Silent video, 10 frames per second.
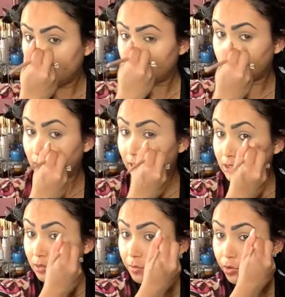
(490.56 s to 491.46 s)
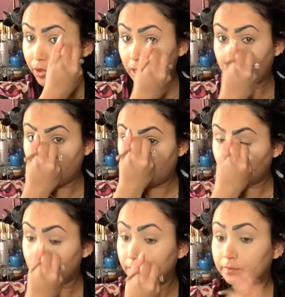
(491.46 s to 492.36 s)
So that's the beauty
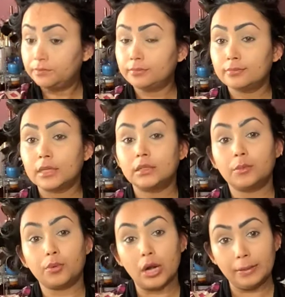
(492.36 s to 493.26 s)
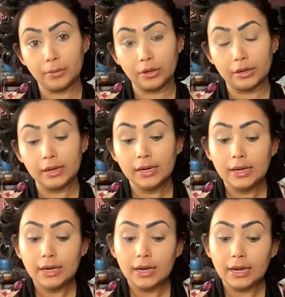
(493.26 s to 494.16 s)
about the primer
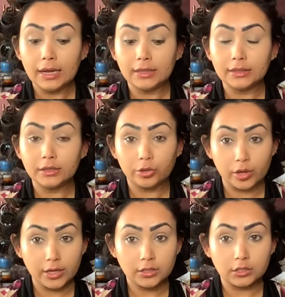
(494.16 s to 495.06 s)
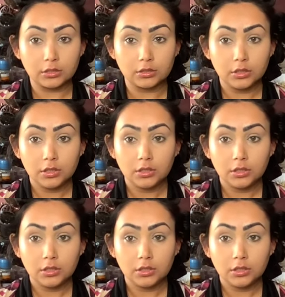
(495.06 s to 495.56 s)
and the corrector.